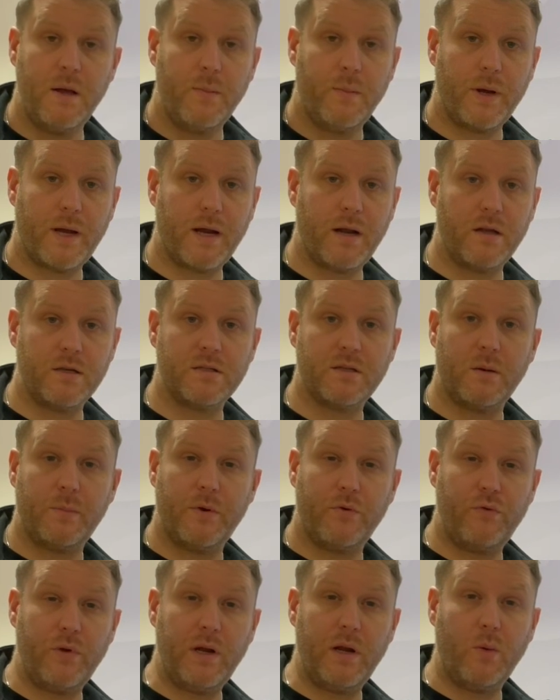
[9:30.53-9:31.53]
but can also
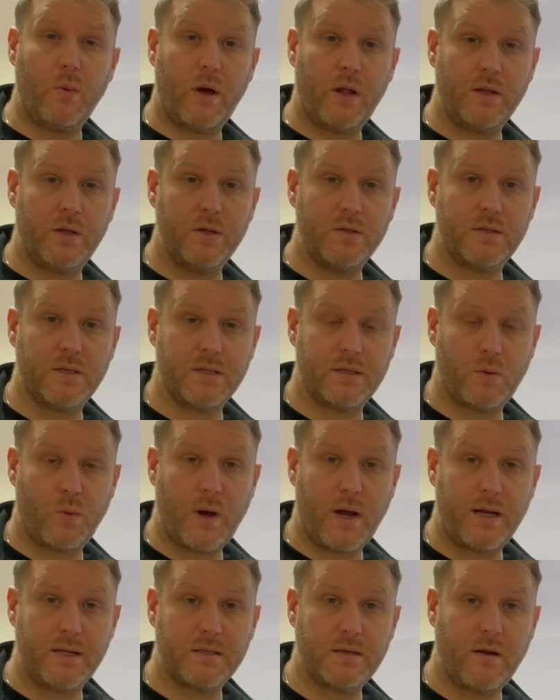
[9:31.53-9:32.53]
be really well used as a
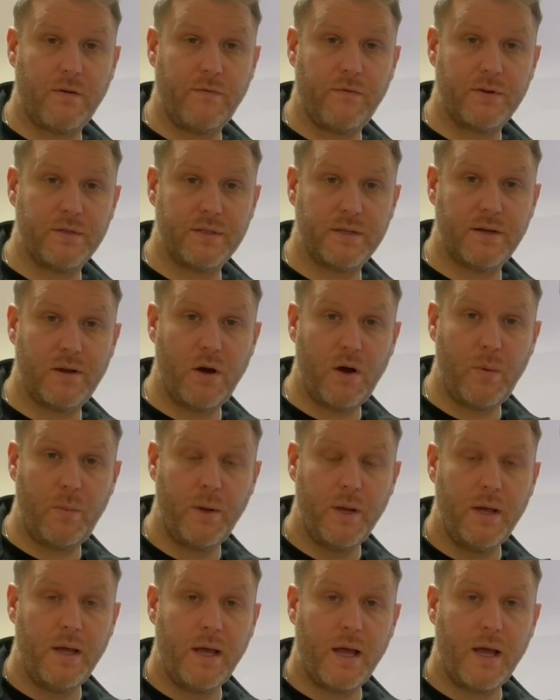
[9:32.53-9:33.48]
wireless conferencing hub,